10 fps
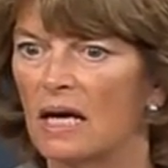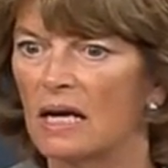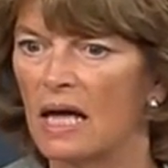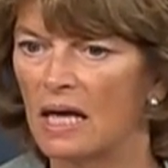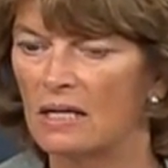
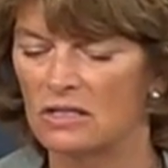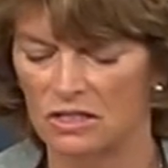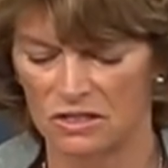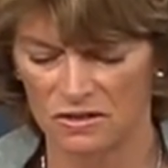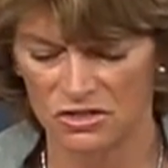an end
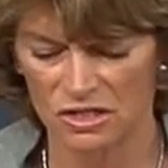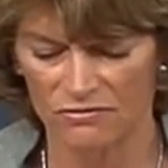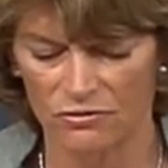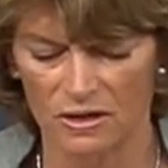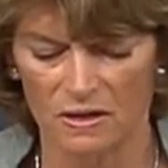to the
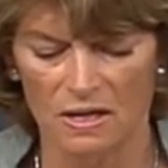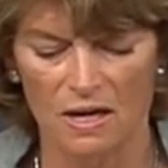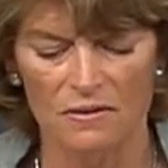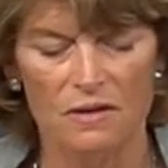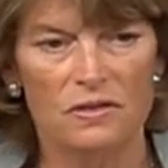suffering
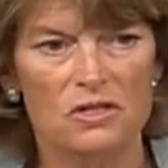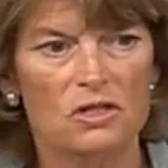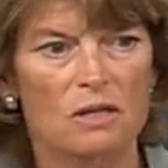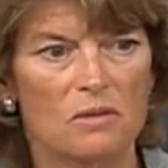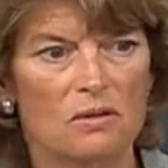that this
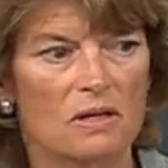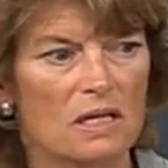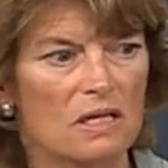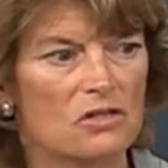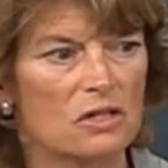
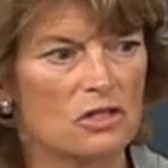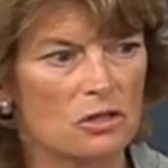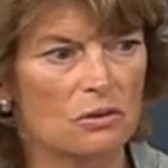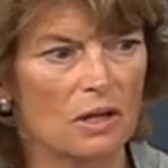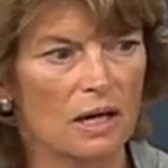community is
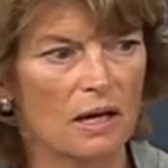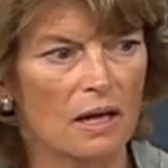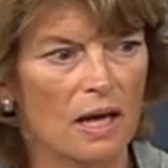enduring,